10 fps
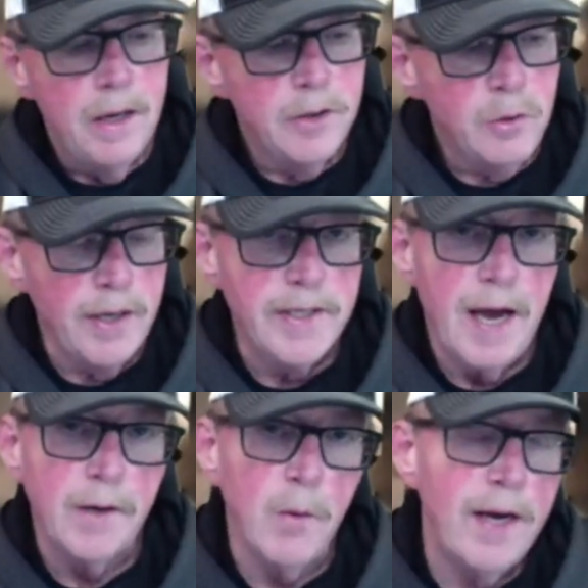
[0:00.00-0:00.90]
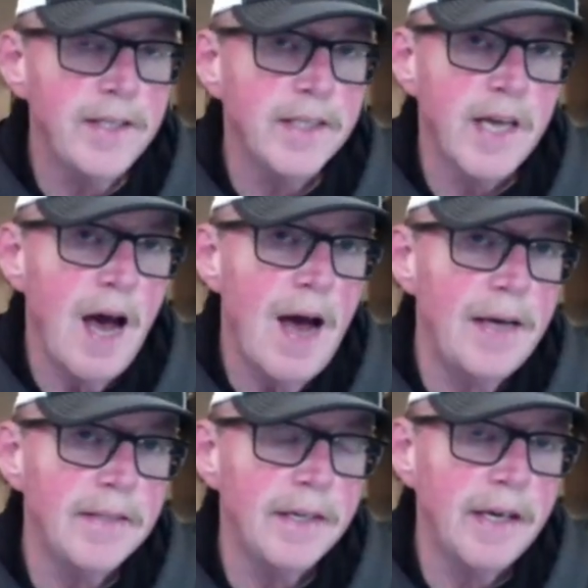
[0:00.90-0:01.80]
Trey's got great
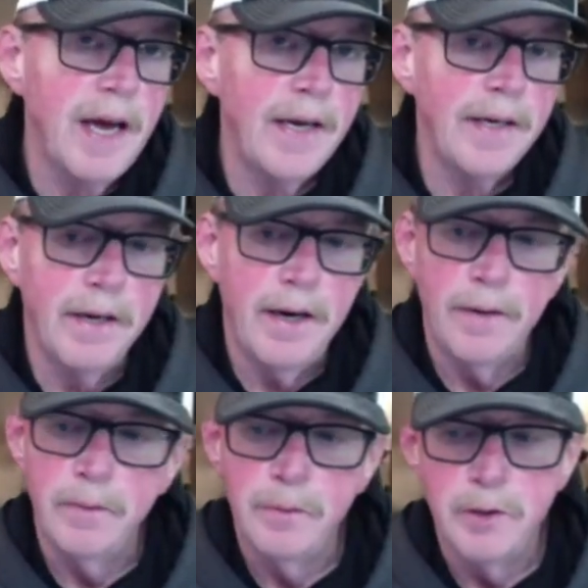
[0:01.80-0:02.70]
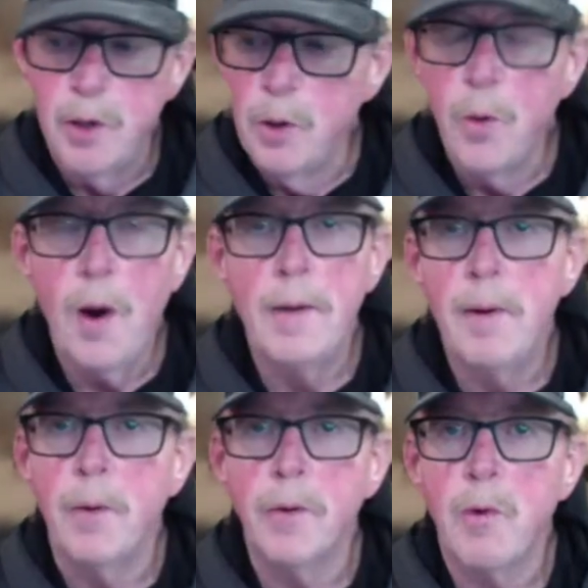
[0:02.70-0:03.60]
size. And again, we joke quite a
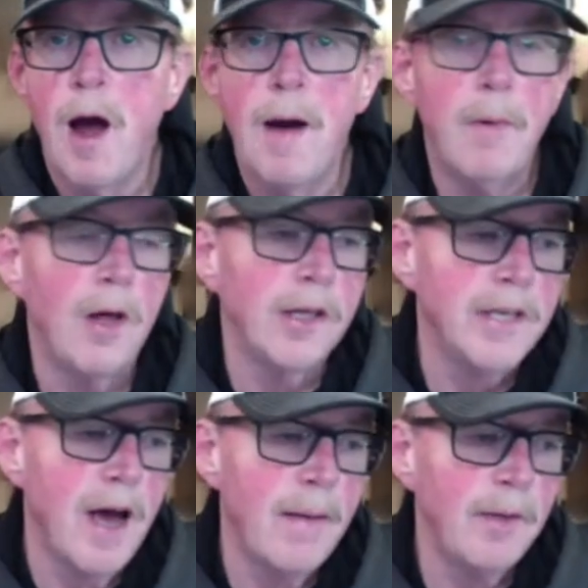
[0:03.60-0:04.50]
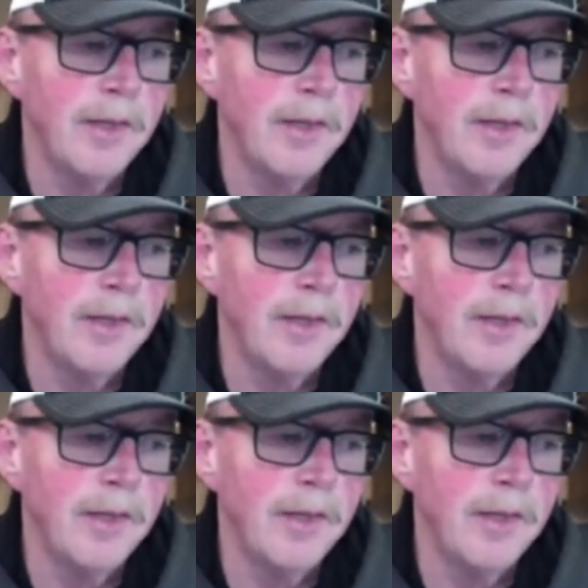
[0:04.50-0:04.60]
bit with Rob all the time.